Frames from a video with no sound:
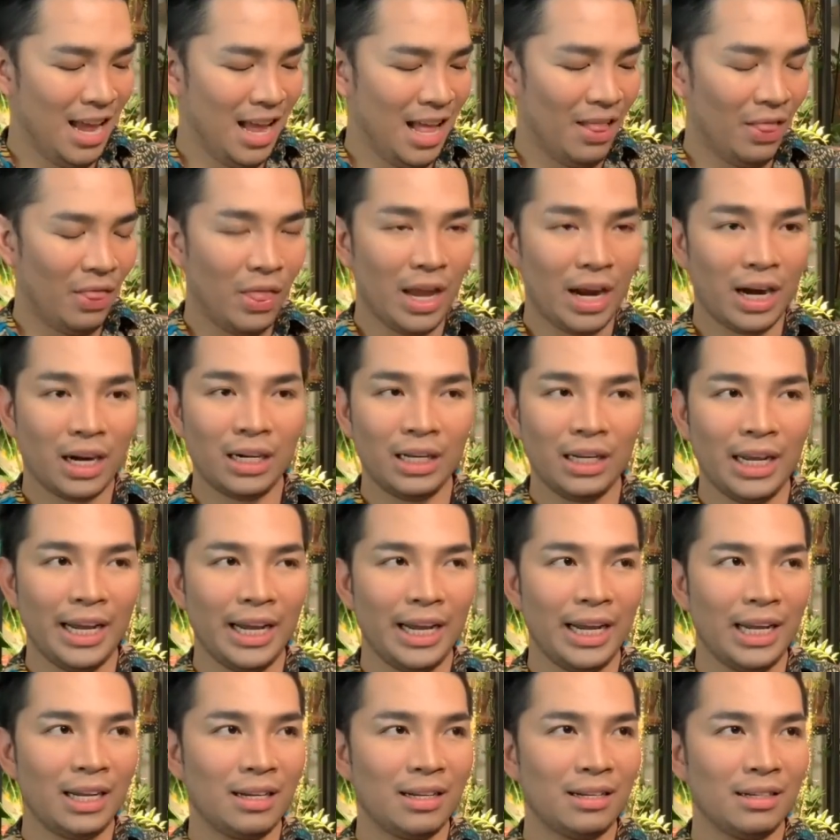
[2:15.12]
They're
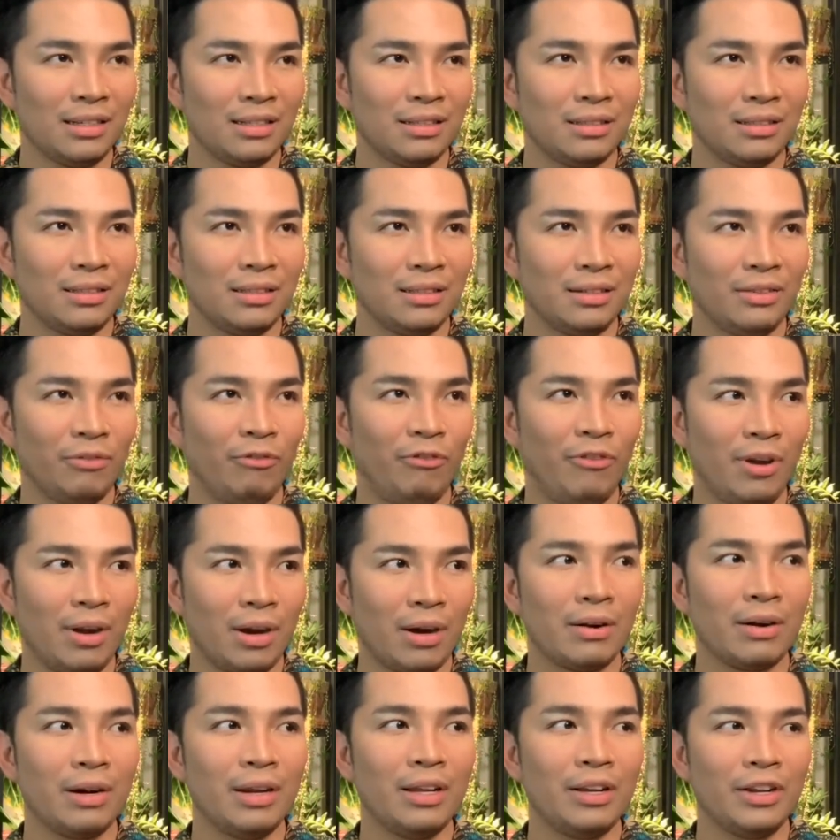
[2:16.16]
like
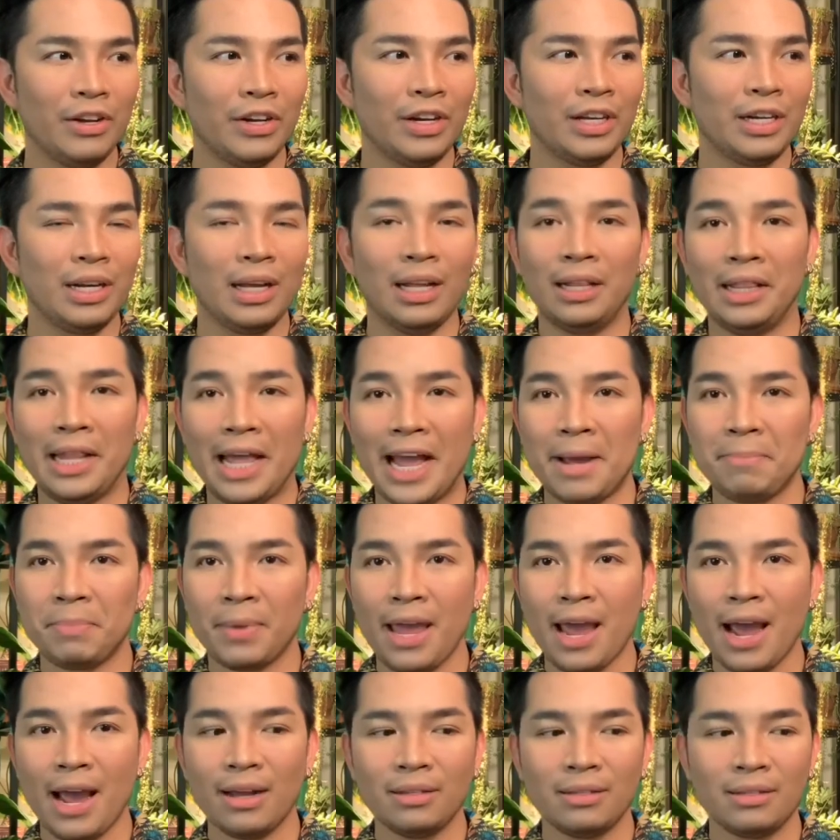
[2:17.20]
very good lap
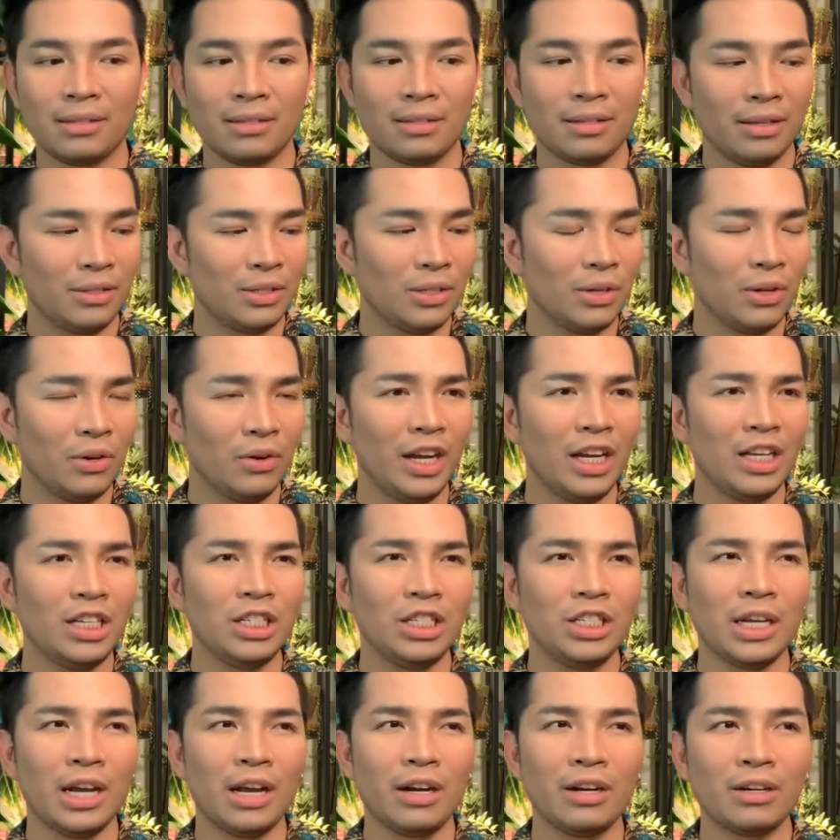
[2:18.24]
cats. So in
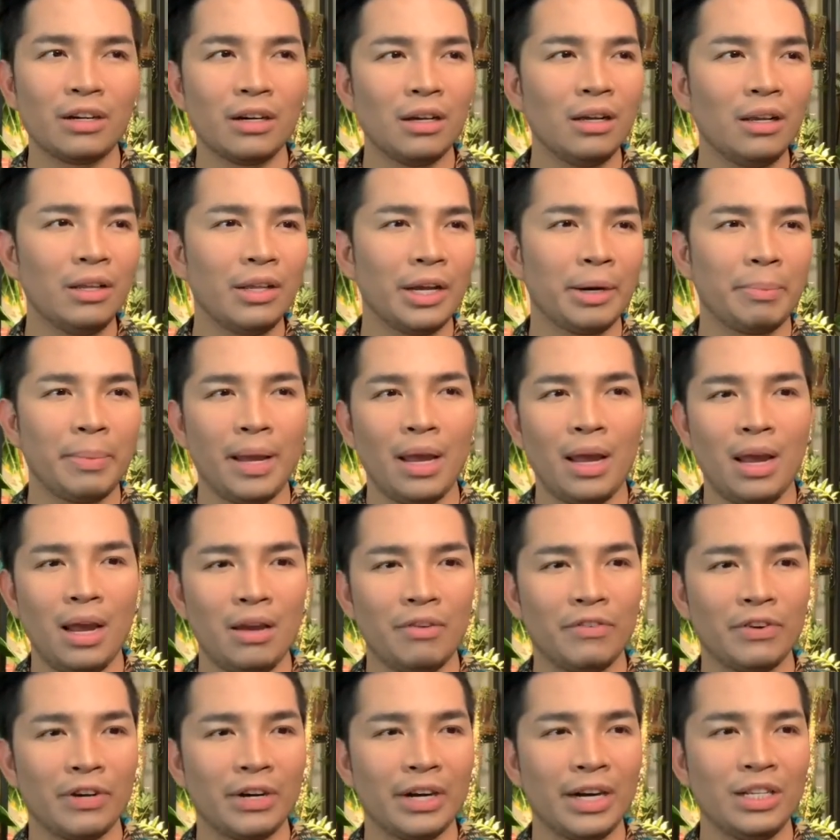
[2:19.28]
general, their
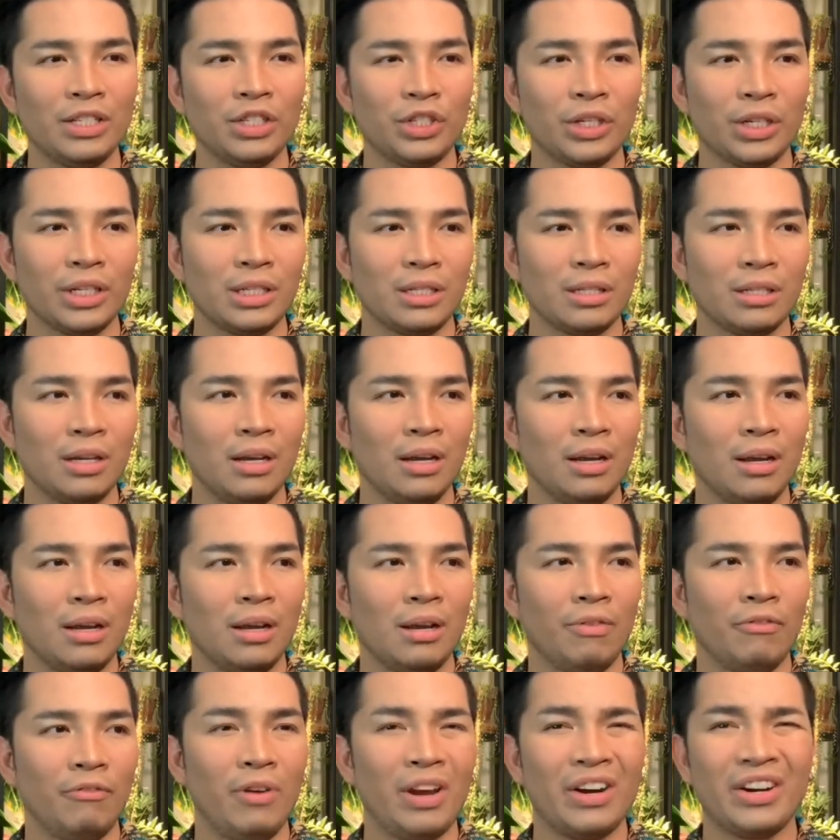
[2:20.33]
behavior is just
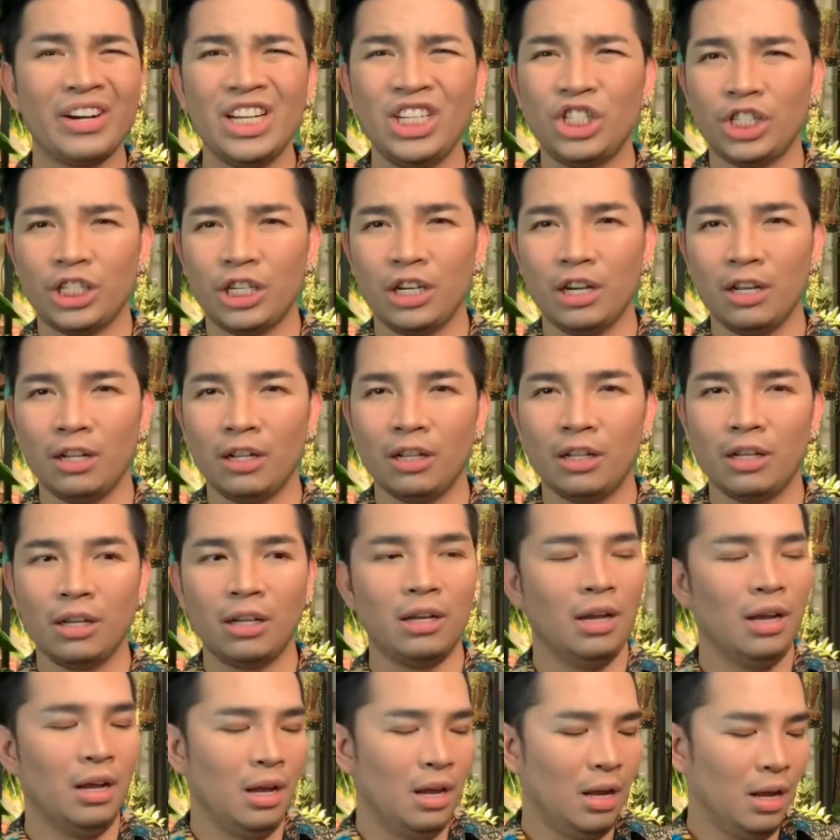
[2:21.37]
very chill.
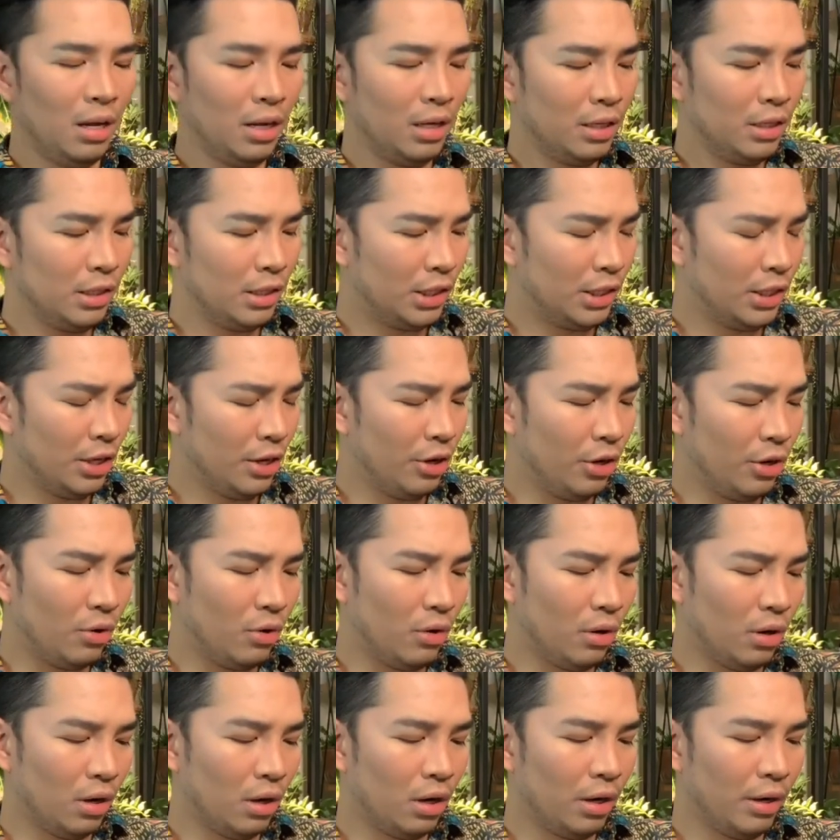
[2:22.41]

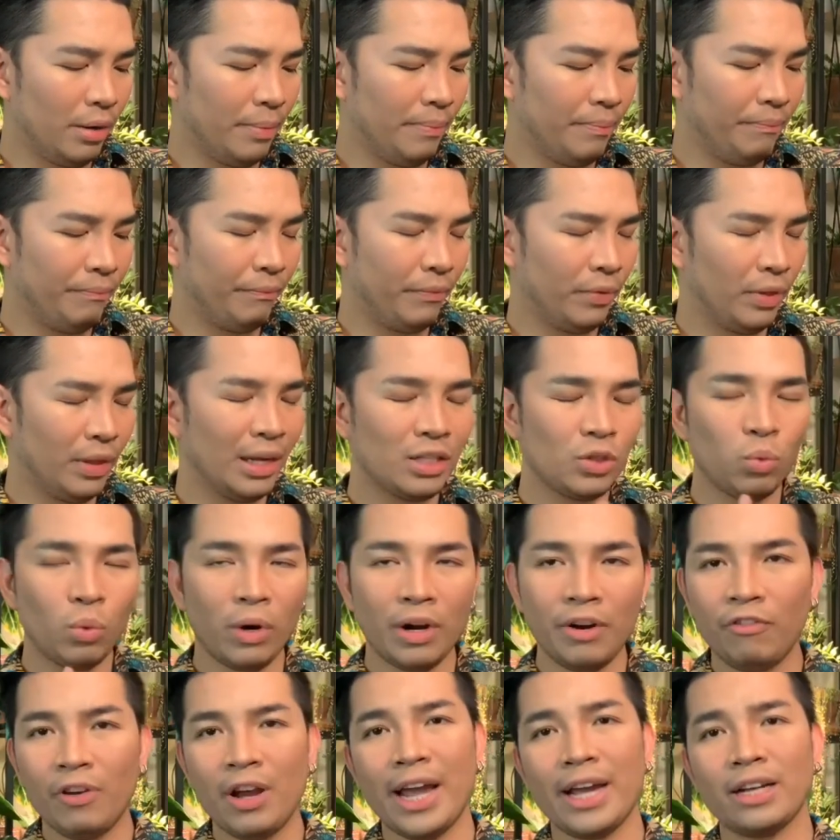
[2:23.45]
So that's one
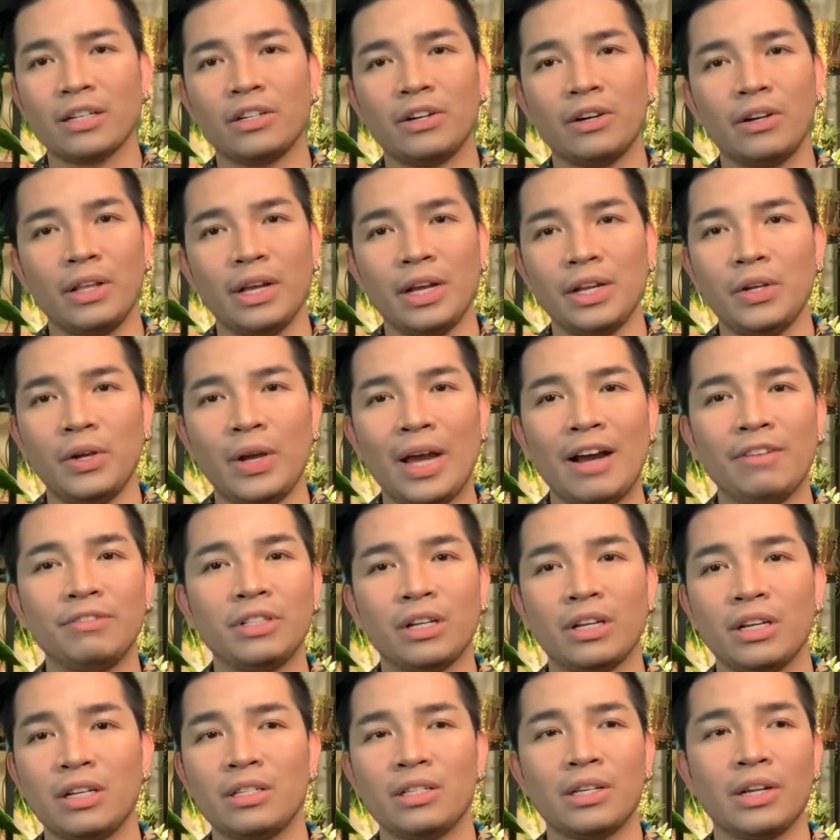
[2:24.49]
factor that you have to
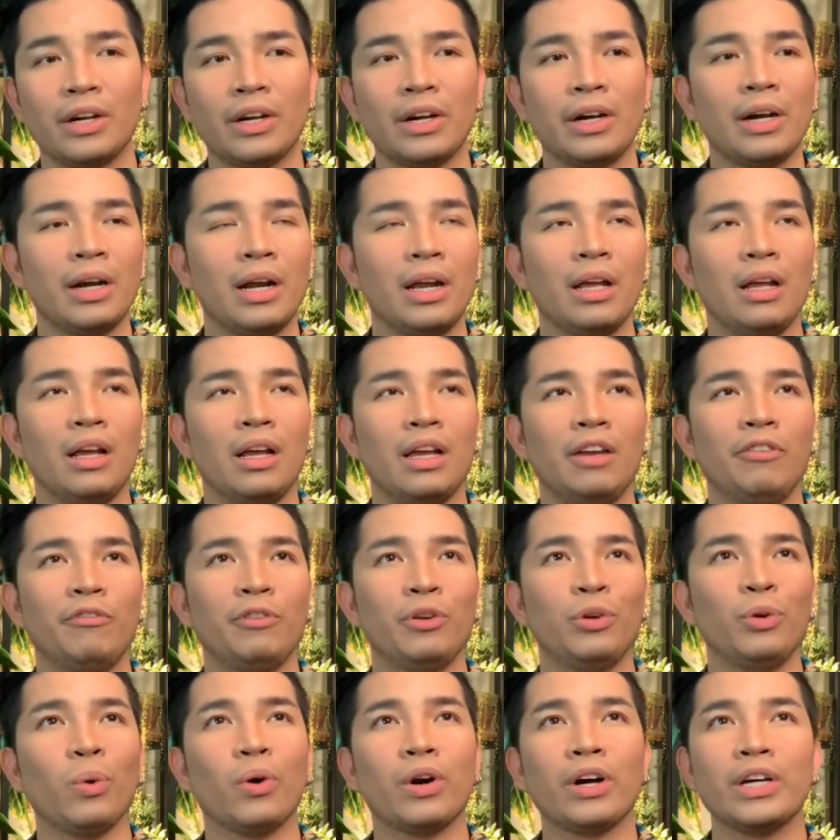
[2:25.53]
consider if
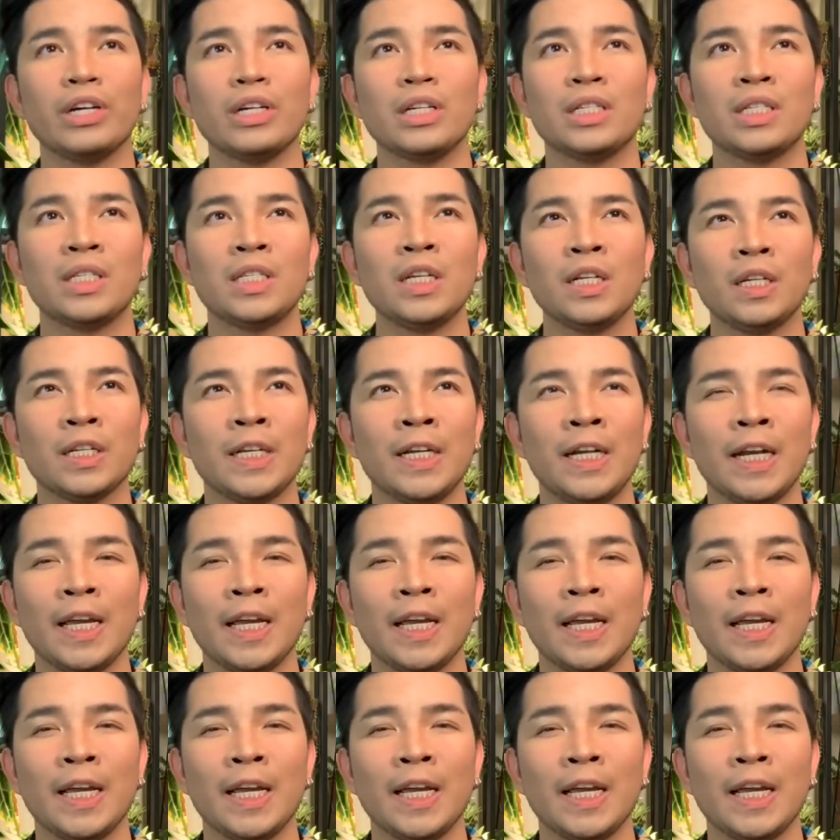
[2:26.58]
you are still going to